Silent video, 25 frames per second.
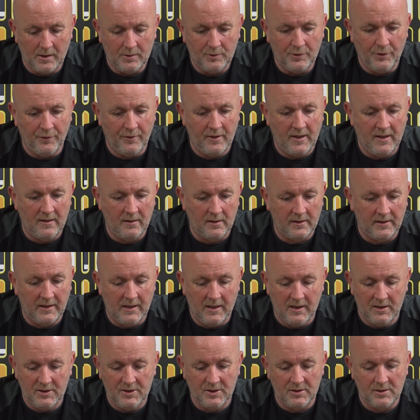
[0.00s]
2
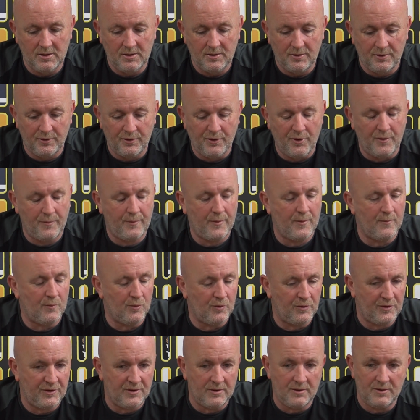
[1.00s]
relegations, 2
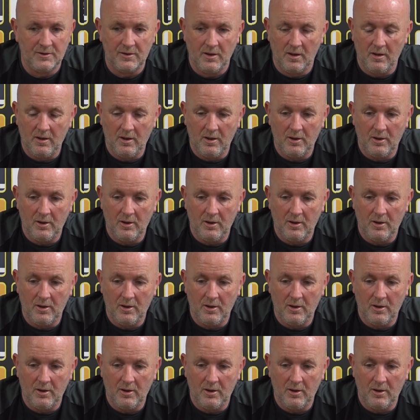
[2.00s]
promotions,